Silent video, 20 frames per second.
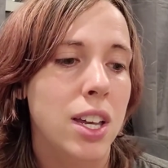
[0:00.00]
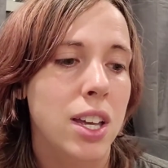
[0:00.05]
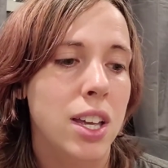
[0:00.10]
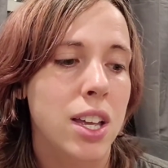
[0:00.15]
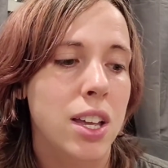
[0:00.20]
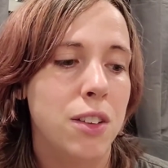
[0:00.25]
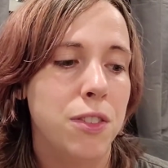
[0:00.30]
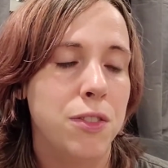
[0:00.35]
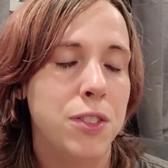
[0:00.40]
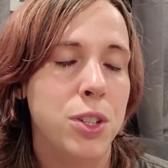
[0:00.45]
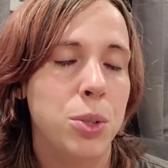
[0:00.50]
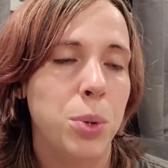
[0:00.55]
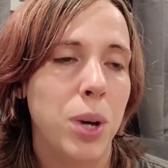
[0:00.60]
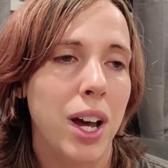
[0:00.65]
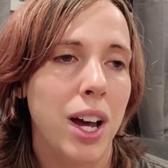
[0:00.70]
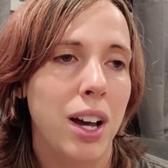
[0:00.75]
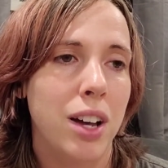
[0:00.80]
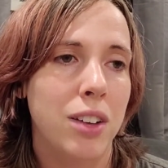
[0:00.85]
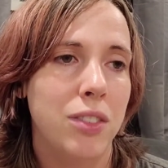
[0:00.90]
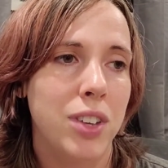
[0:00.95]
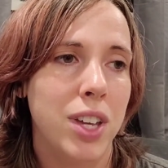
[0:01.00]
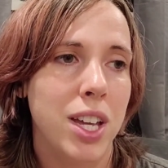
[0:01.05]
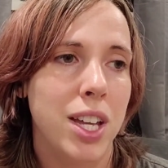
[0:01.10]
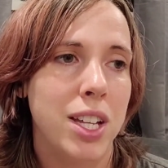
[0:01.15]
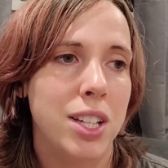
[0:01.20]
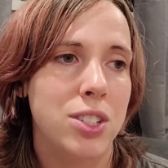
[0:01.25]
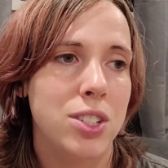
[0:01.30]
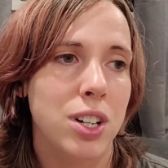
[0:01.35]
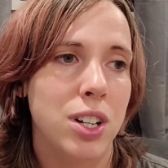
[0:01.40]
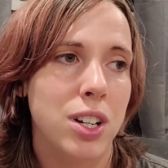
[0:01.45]
If you have a
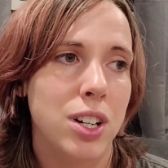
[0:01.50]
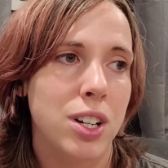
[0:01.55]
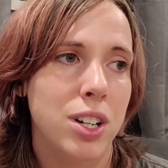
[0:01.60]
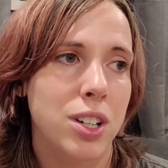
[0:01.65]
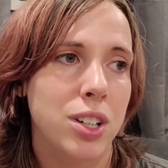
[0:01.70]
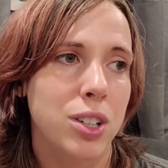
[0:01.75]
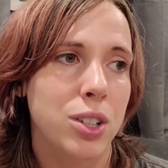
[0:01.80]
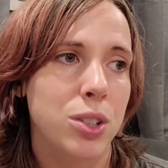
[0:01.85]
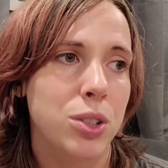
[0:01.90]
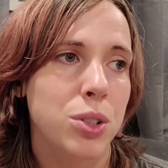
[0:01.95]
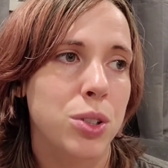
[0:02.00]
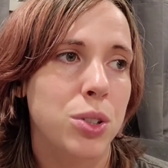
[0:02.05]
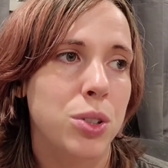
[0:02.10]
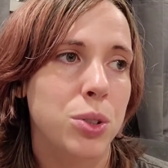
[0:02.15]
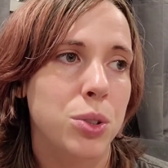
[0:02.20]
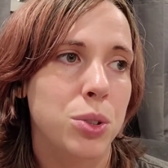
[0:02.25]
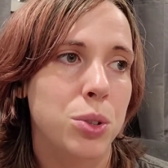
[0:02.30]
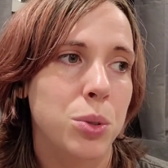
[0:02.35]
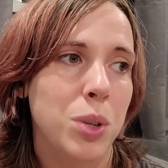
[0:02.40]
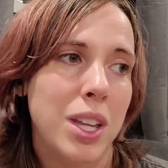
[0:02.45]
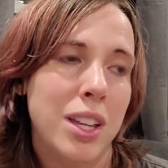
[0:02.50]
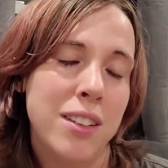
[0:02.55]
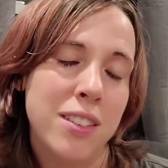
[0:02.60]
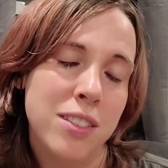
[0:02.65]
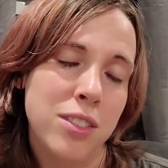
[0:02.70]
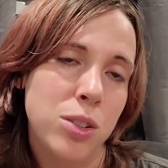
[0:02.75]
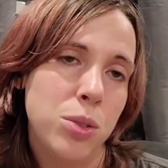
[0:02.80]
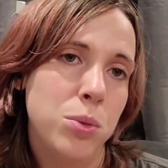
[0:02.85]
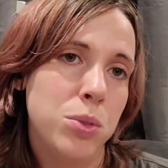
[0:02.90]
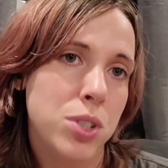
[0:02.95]
dog who is
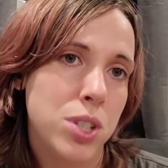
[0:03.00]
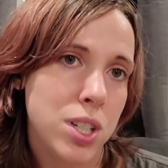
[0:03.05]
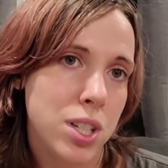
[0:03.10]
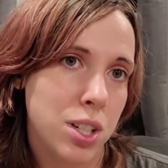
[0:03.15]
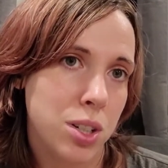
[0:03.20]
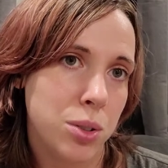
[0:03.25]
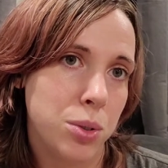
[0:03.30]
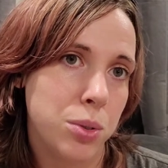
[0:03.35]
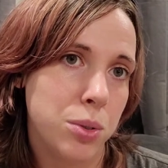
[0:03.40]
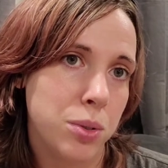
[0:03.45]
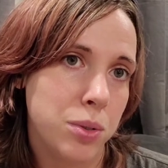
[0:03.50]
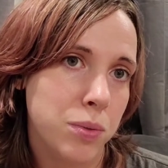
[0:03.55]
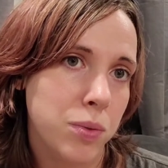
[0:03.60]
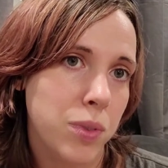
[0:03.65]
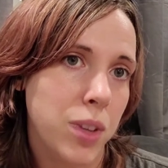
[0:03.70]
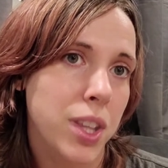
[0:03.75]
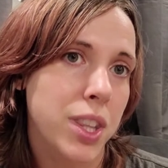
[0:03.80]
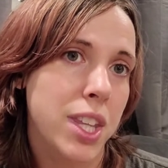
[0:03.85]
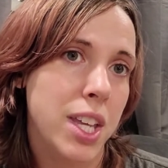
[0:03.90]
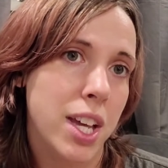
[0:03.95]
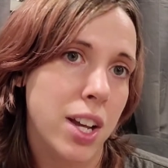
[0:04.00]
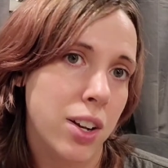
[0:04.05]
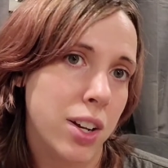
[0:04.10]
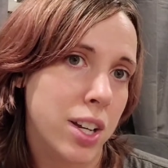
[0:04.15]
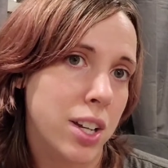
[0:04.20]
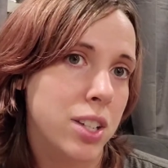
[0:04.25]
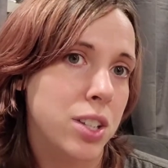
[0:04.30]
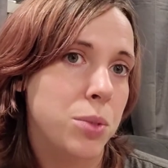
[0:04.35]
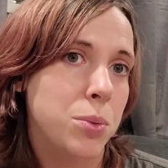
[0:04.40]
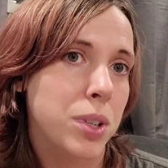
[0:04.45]
new to you in the
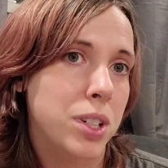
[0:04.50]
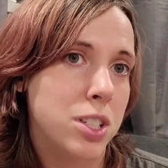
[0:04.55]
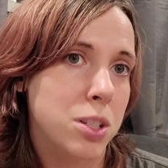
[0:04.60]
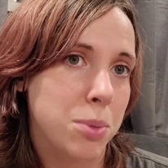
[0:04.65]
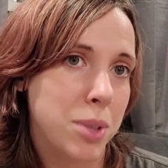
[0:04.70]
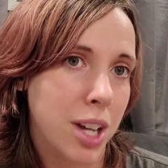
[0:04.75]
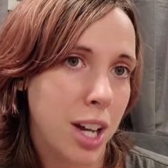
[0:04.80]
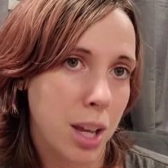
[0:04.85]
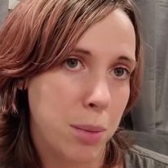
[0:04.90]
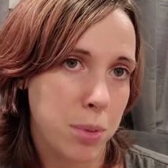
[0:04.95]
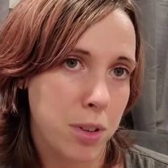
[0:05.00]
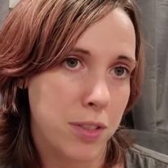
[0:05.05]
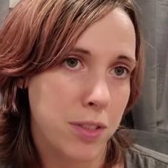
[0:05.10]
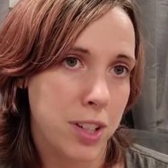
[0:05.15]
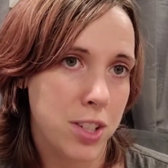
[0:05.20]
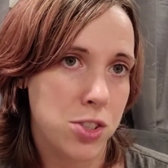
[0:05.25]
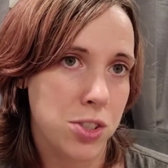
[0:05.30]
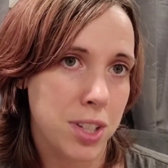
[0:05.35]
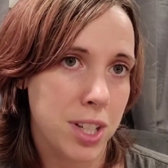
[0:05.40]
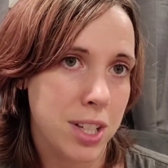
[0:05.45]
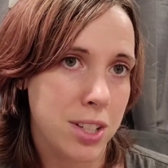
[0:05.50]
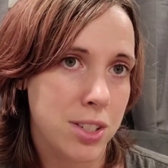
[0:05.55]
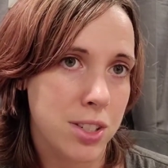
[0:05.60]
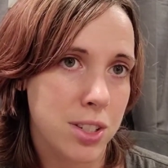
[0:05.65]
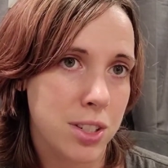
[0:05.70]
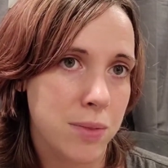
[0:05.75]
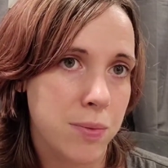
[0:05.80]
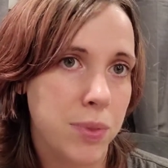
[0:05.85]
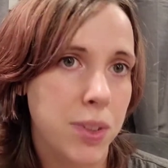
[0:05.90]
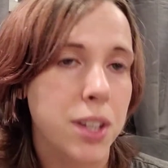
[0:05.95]
area, you want to be hyper
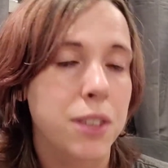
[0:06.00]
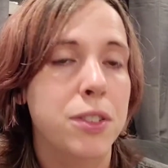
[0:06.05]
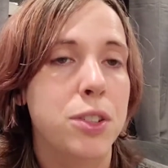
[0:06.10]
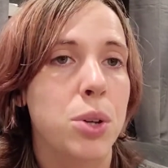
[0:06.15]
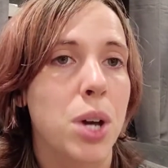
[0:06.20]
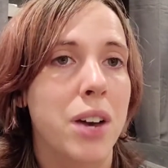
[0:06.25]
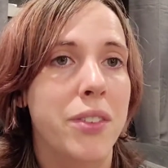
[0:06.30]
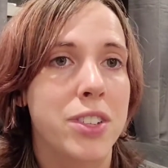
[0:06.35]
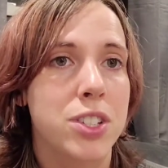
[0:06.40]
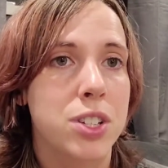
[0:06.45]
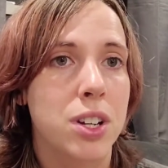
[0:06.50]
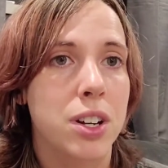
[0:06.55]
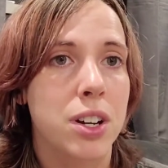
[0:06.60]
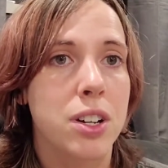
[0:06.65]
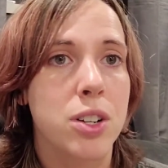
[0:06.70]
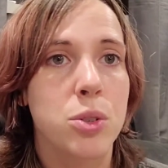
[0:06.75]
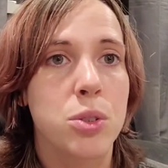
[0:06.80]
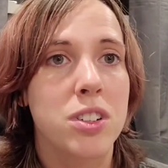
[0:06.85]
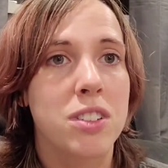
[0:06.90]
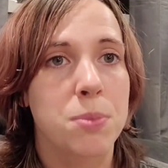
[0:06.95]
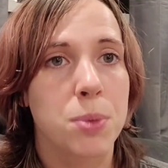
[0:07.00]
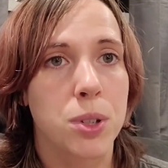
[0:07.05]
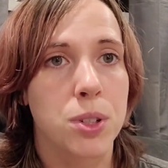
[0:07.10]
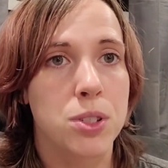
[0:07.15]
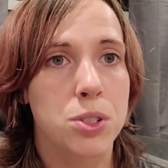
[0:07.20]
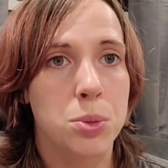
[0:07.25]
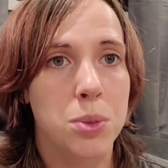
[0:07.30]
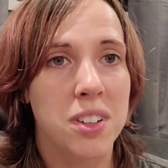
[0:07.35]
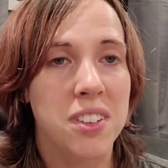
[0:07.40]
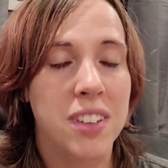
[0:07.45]
vigilant. If you have a dog who is prone
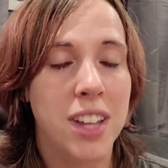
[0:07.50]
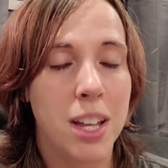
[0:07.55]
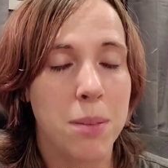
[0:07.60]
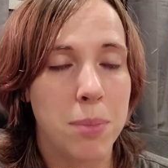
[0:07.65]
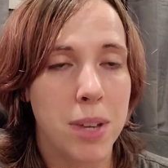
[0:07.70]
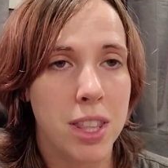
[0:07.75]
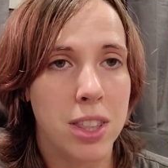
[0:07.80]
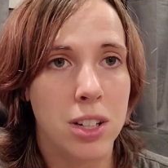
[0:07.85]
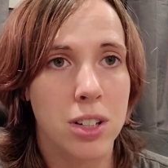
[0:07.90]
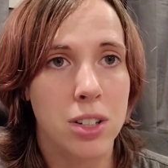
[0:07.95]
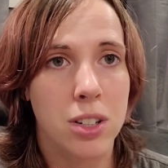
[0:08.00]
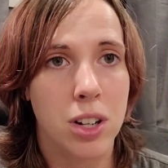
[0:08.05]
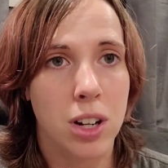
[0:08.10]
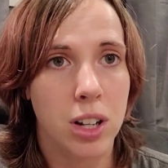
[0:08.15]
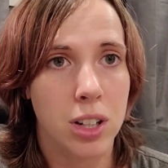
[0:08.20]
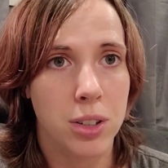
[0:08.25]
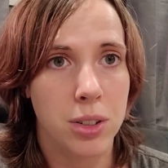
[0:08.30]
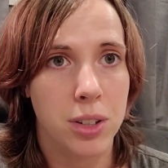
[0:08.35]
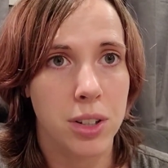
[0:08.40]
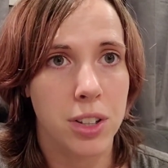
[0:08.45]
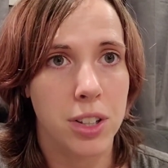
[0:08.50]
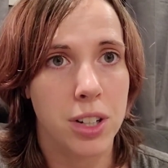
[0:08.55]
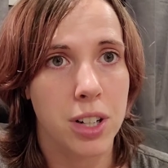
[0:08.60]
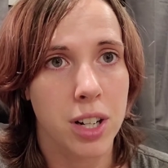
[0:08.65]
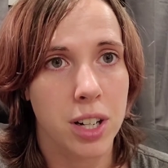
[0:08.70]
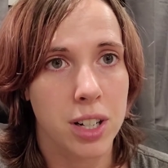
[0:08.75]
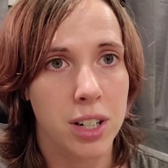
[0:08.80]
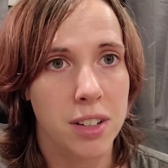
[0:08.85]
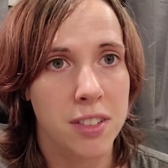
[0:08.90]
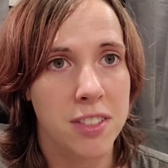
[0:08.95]
to escaping their collar or their
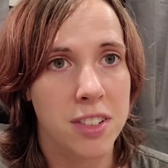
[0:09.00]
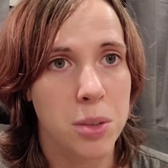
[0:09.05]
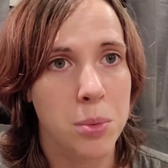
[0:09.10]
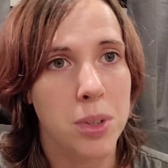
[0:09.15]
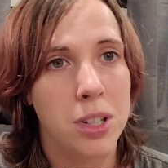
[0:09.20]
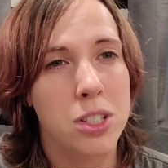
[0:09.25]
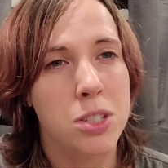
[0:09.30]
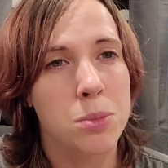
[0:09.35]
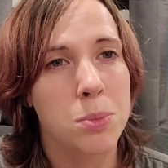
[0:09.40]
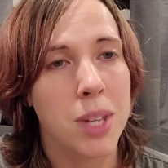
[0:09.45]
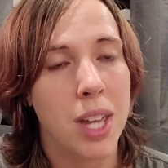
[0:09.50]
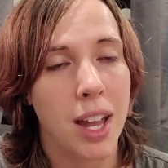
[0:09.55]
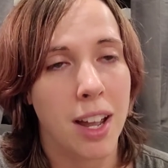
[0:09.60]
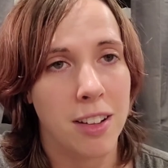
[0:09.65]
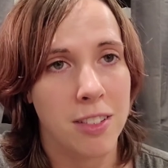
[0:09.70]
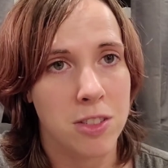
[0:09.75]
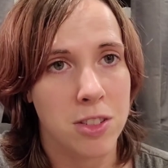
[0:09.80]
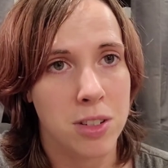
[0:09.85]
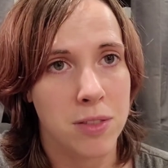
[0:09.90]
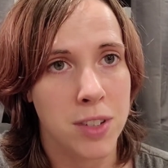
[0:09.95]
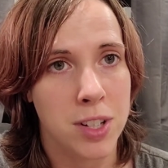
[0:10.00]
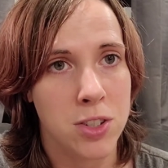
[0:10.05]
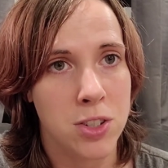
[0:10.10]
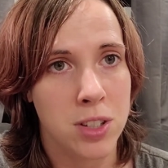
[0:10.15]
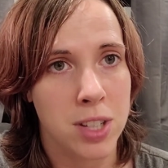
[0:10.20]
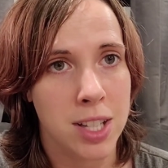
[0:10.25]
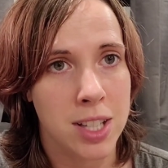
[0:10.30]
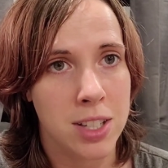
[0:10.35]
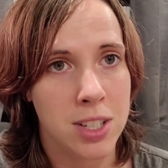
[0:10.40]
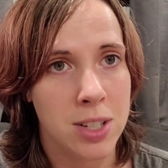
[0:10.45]
harness, you want to be extra
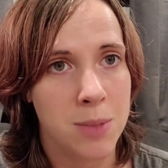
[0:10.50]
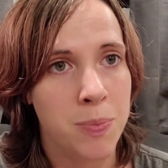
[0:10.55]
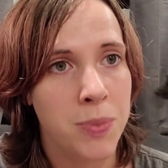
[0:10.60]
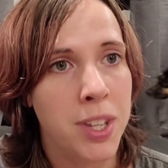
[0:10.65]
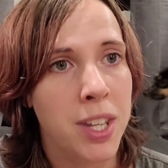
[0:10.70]
vigilant.